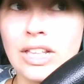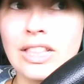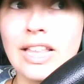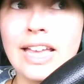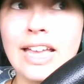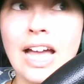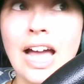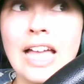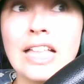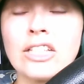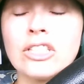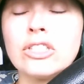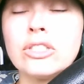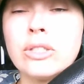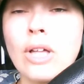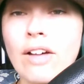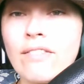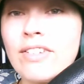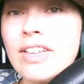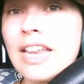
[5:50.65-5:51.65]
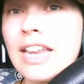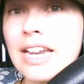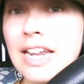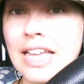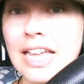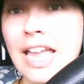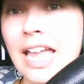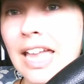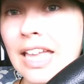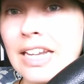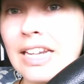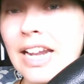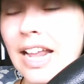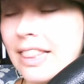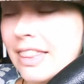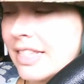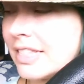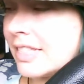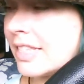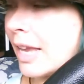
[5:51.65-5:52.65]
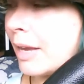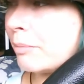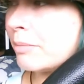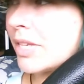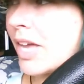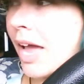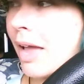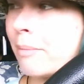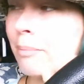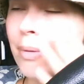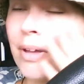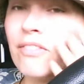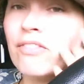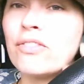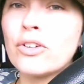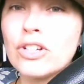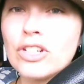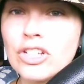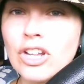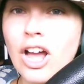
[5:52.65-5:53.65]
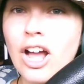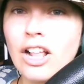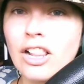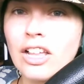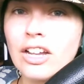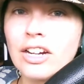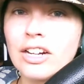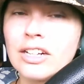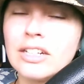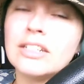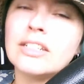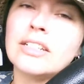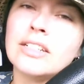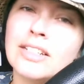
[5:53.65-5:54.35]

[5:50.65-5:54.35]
Like, I love it and I hate it at the same time. But for a dollar,